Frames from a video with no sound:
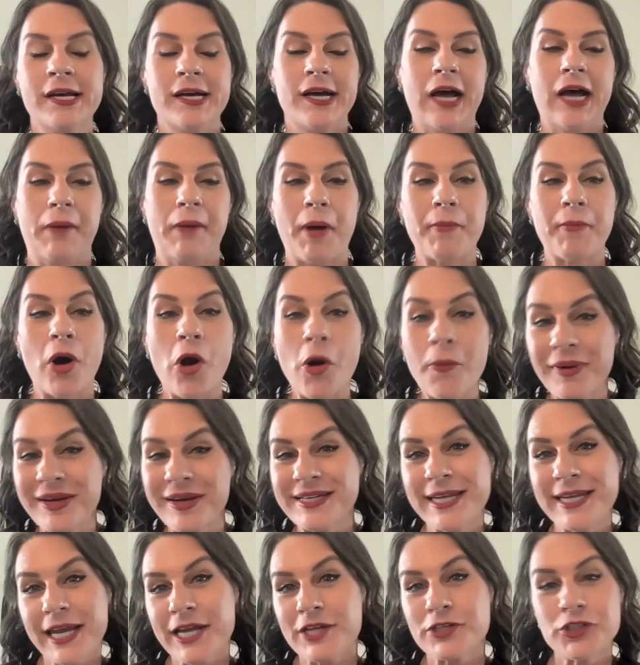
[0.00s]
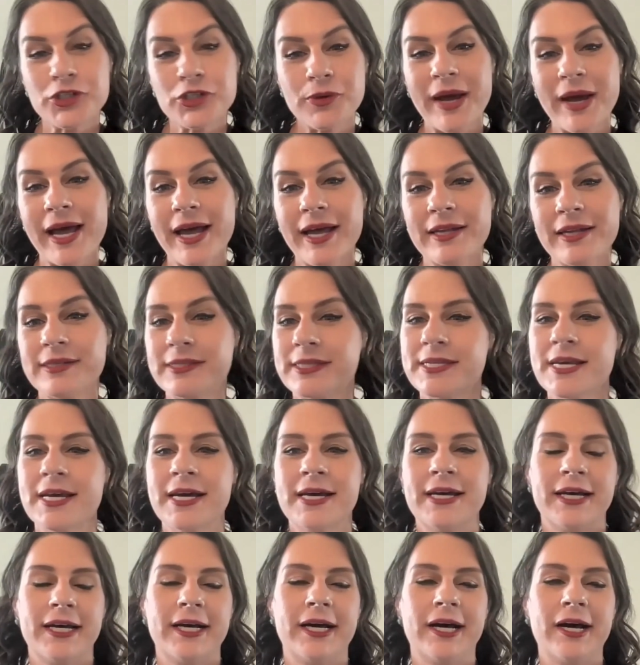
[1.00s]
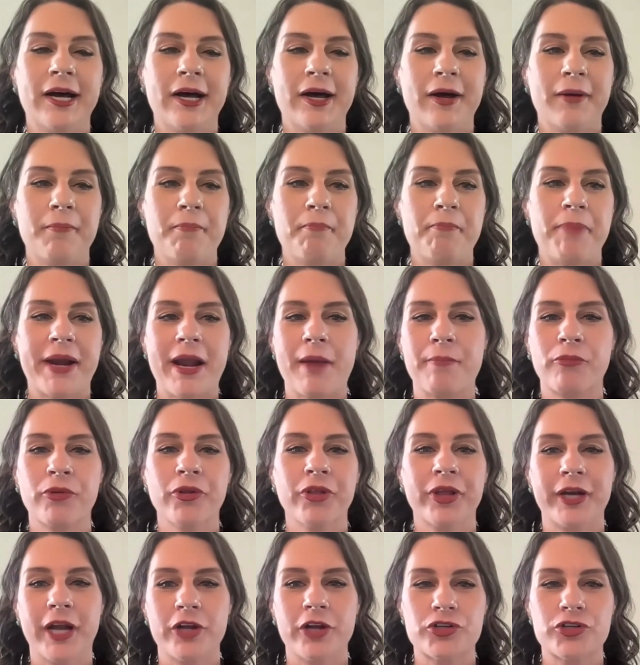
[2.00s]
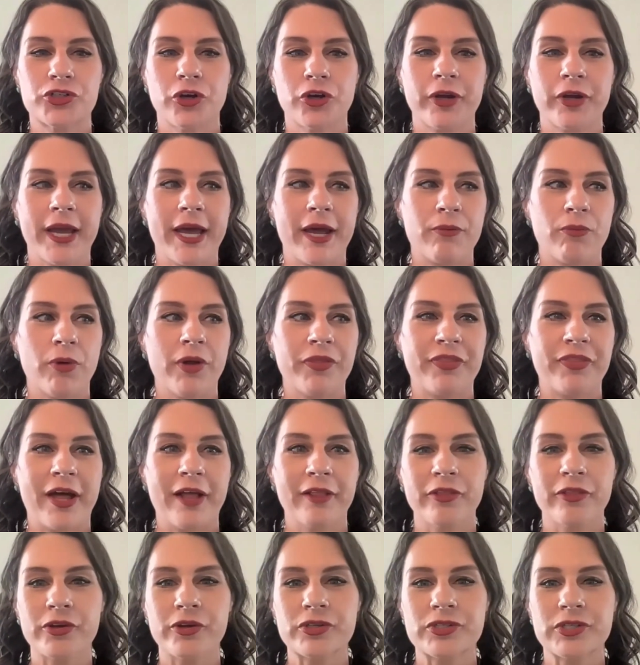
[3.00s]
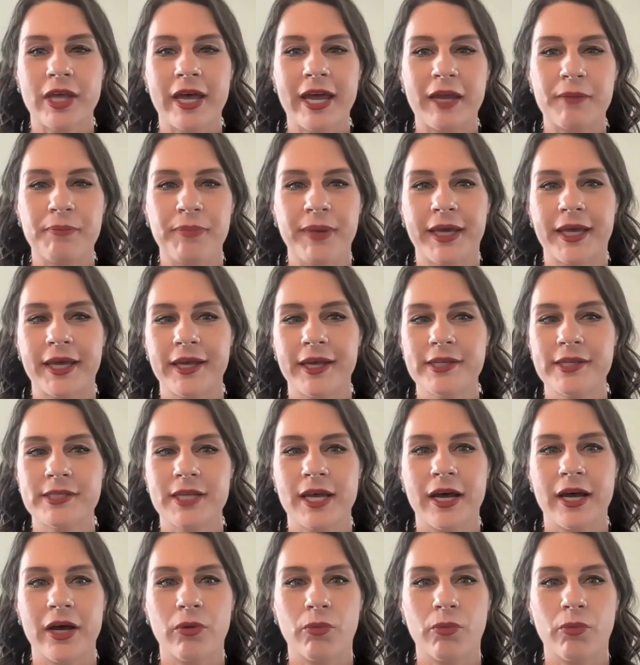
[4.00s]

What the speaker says: I'm hoping to get 2 heads, but I'm really not sure yet what that looks like because